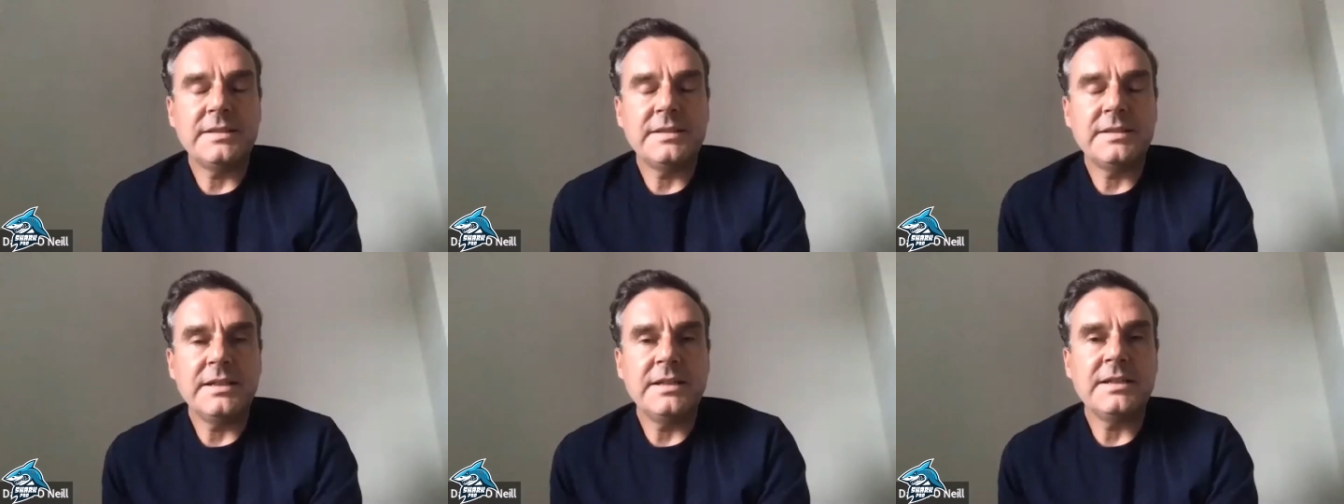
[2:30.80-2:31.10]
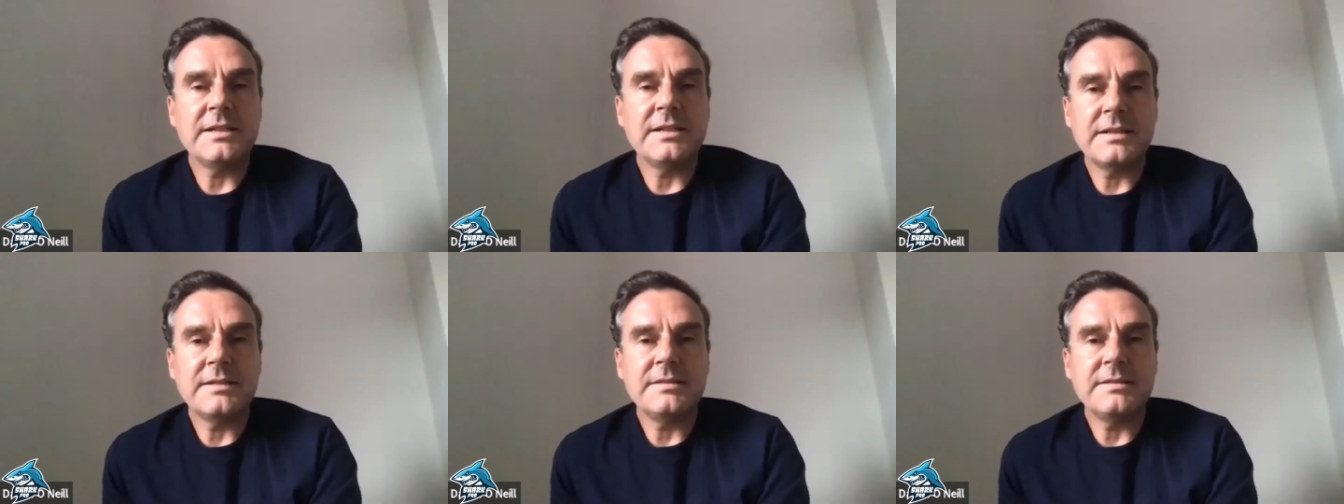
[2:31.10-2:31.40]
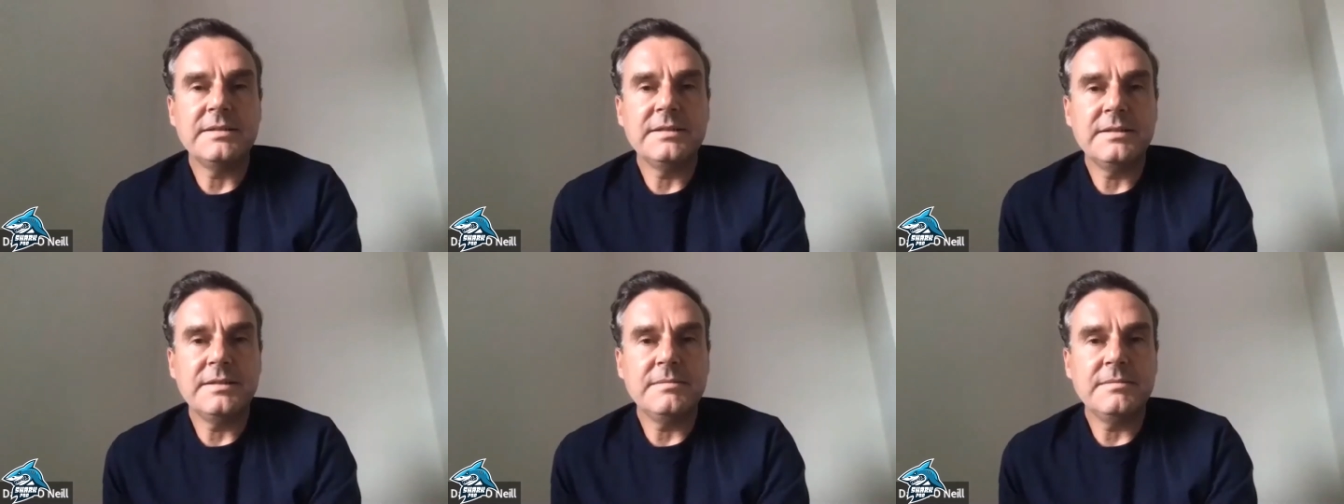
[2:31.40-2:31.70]
a
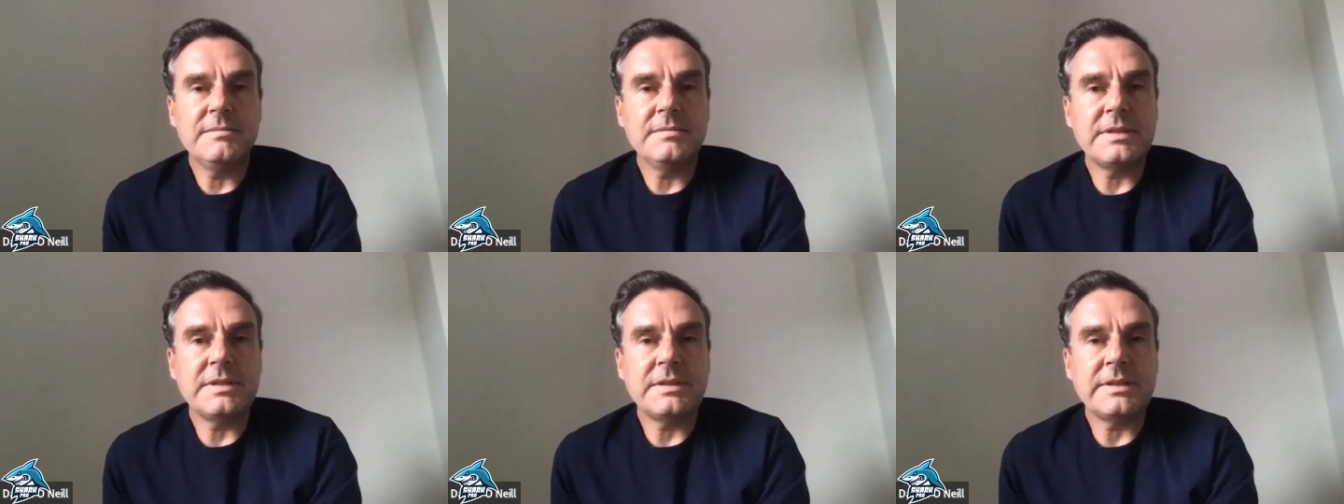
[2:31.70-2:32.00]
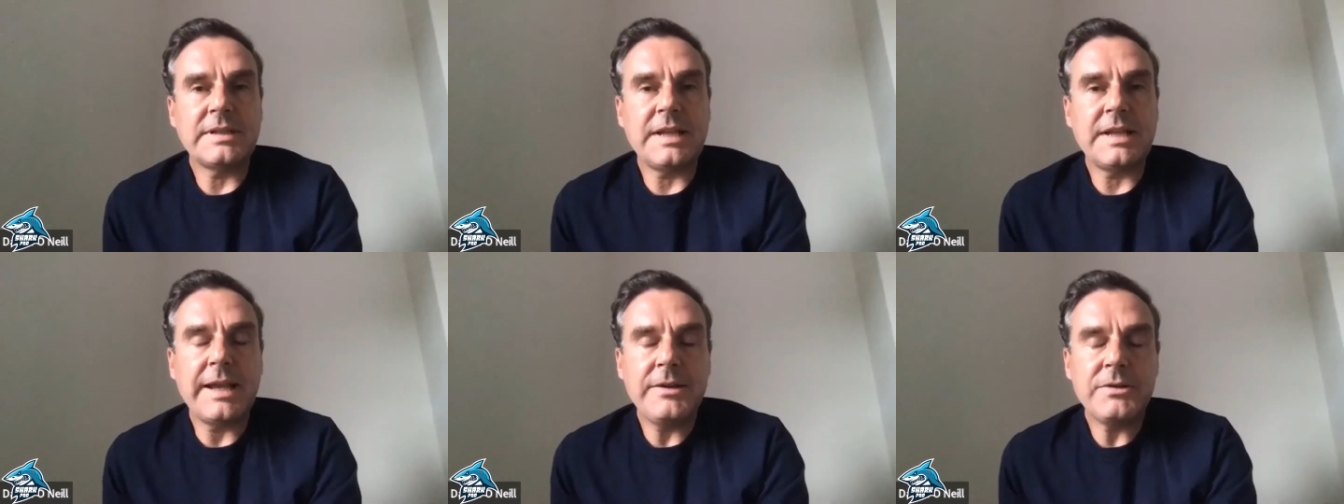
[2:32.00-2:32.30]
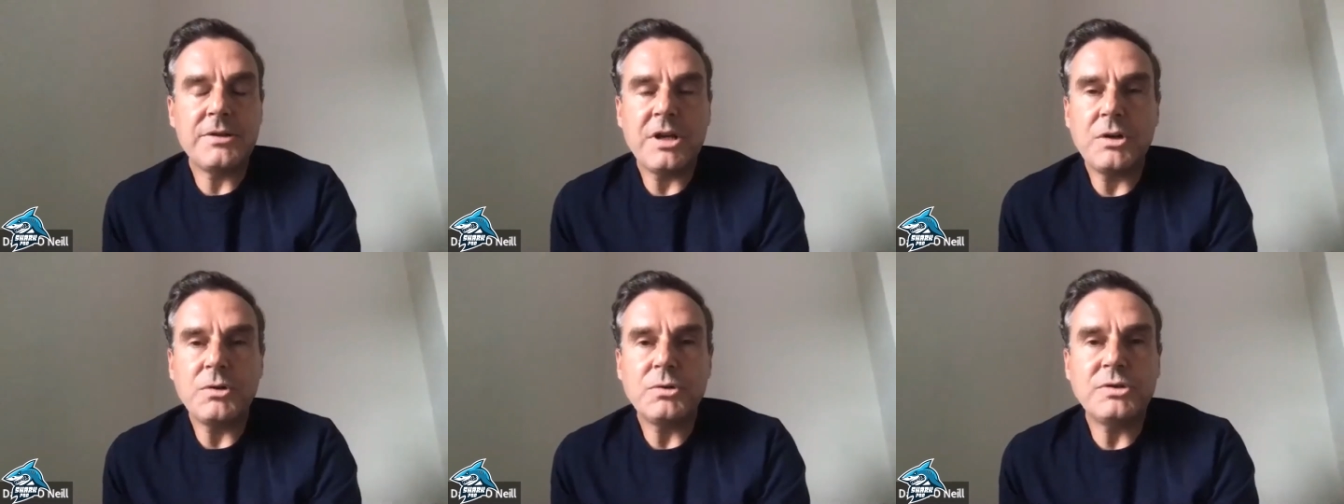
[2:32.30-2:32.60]

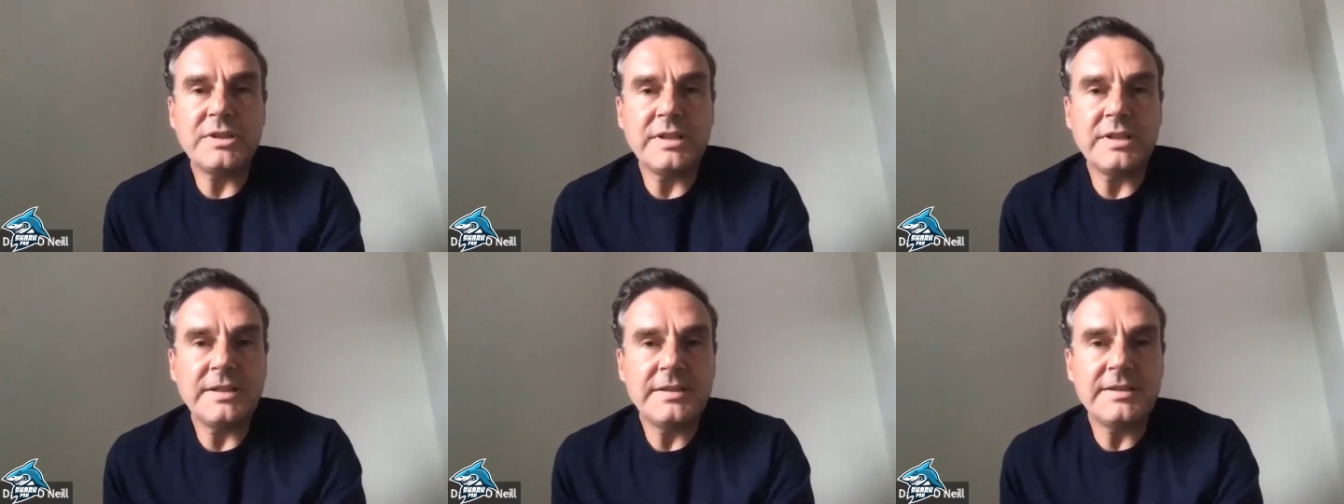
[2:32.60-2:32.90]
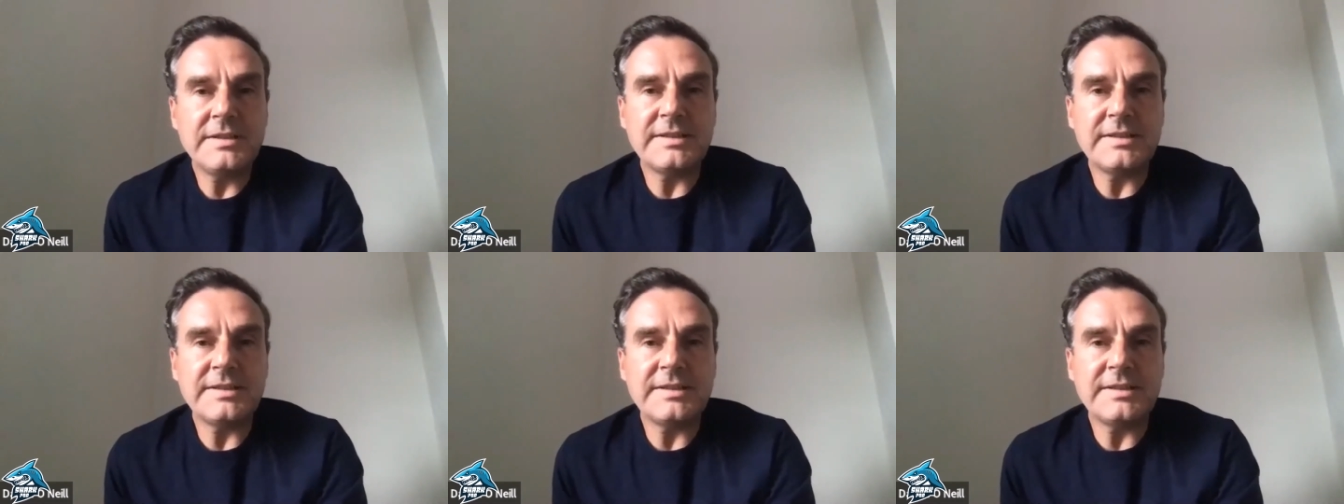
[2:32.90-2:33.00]
cloud hosted